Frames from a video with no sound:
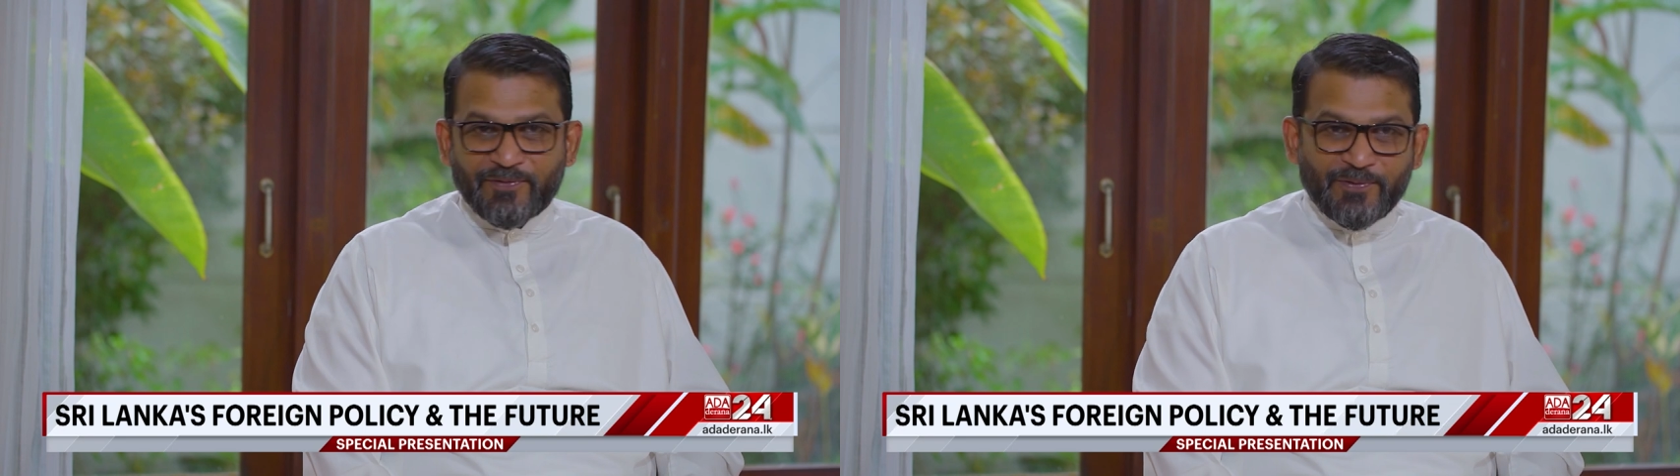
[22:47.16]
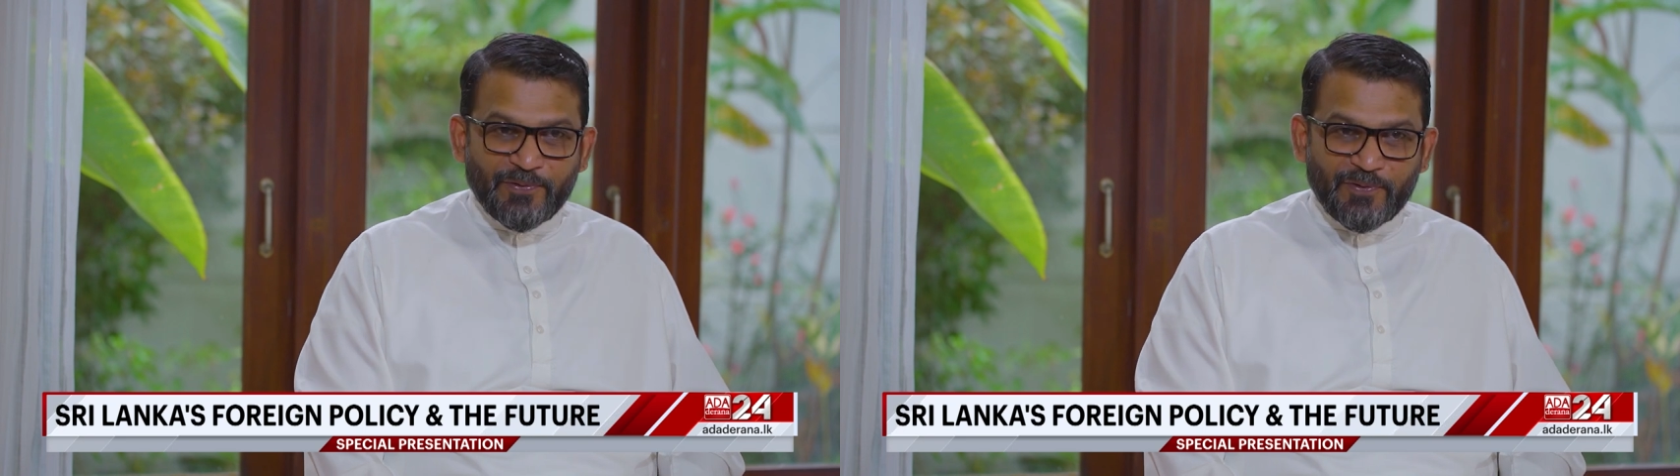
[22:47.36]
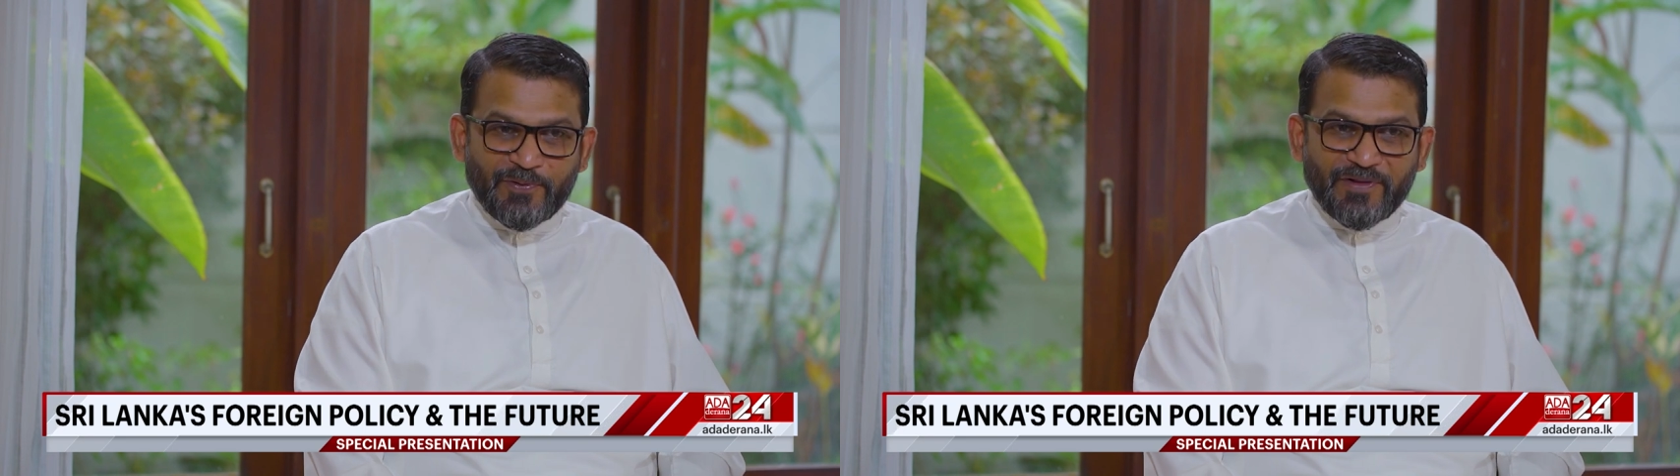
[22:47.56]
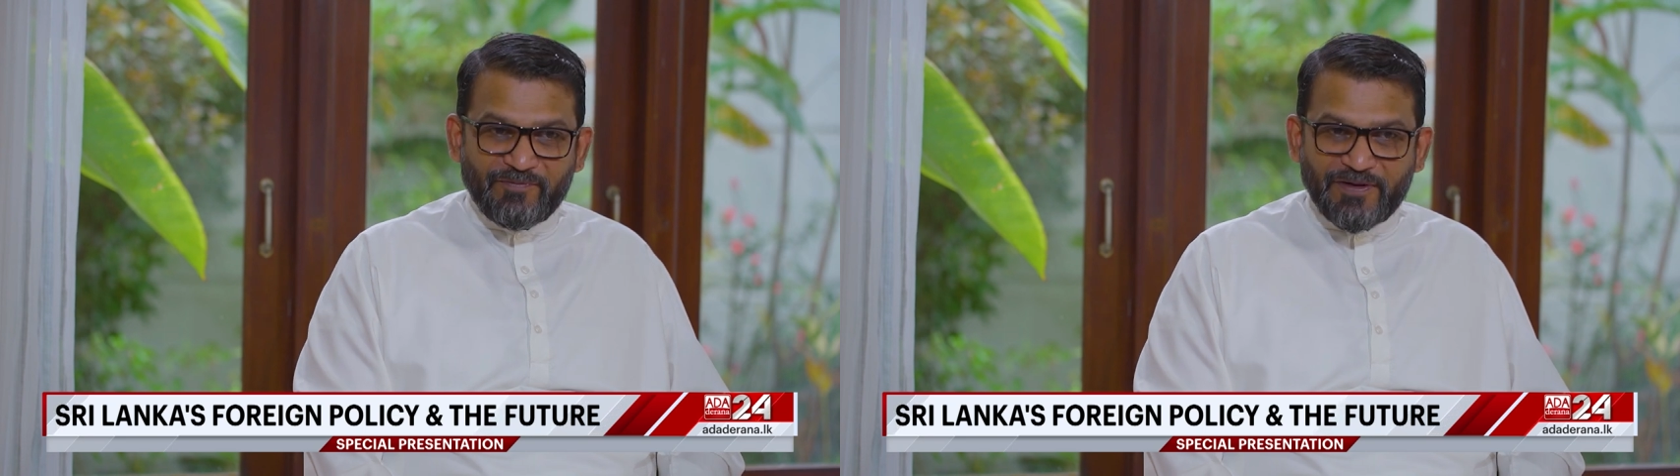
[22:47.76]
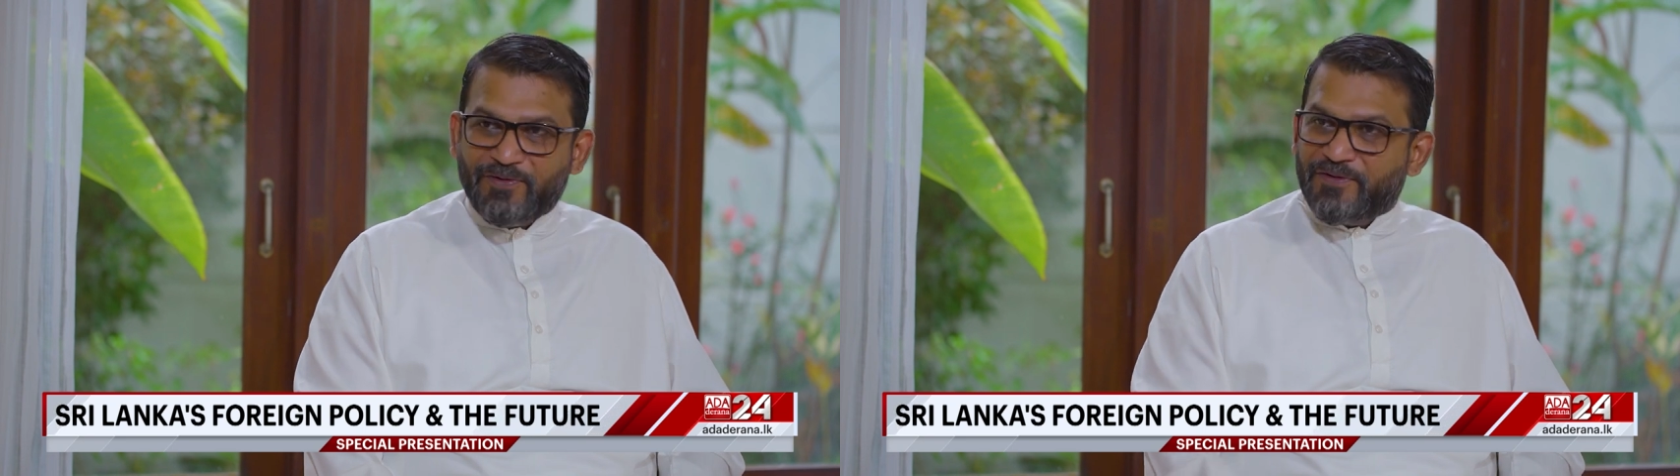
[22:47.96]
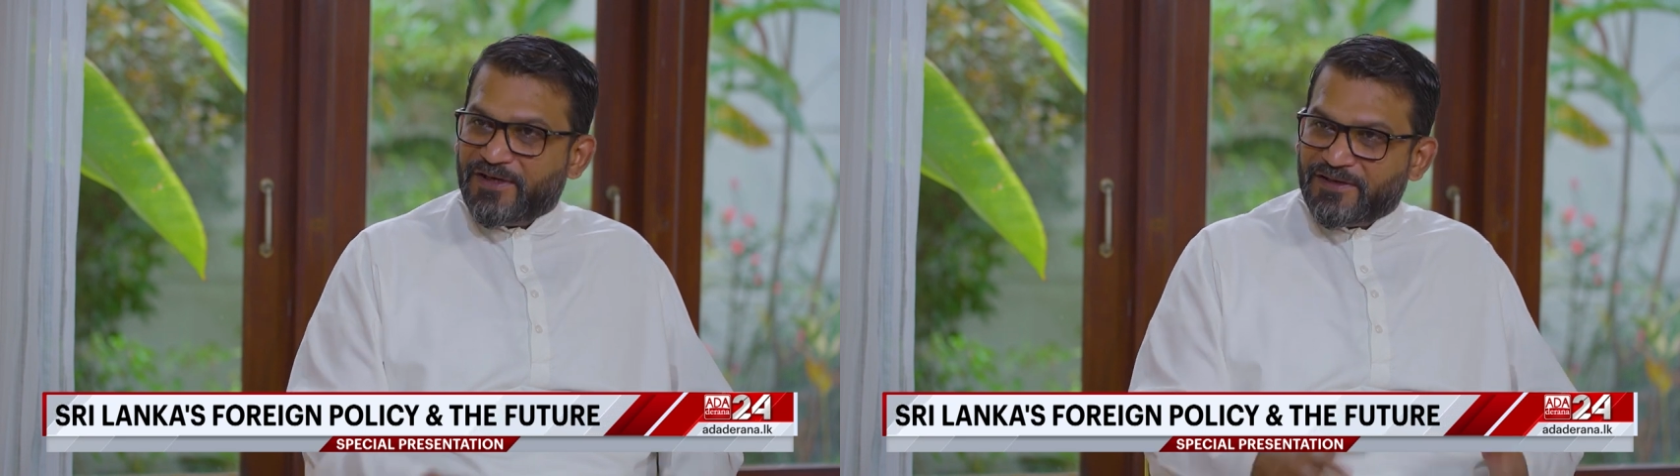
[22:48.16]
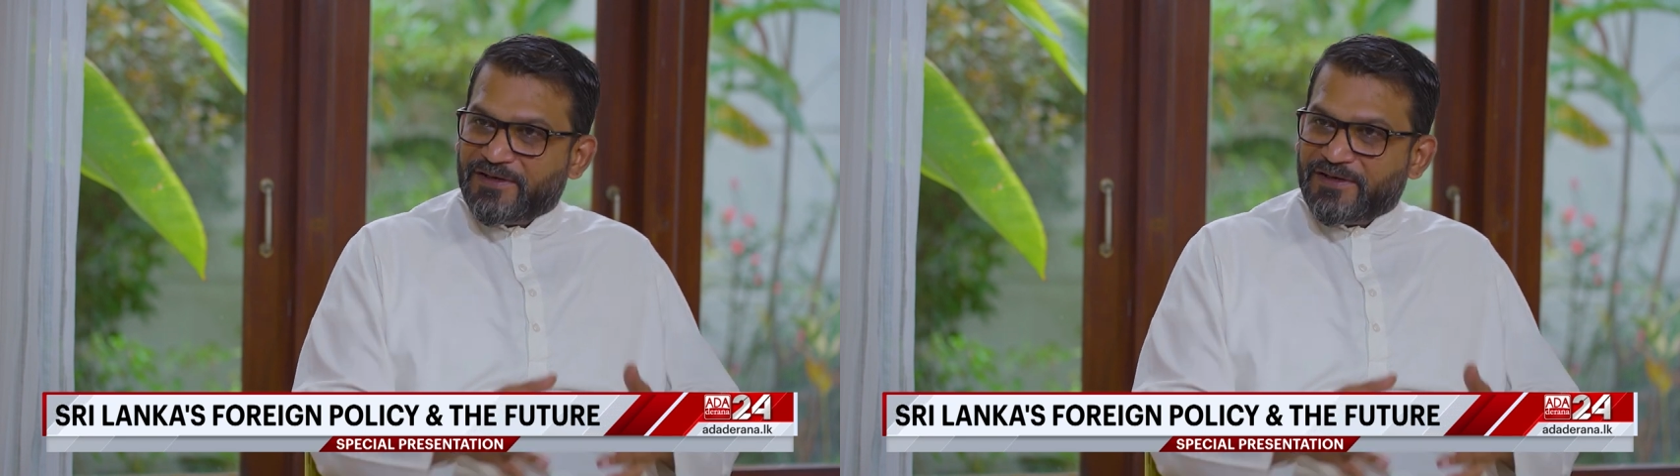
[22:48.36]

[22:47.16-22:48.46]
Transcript: so then we know that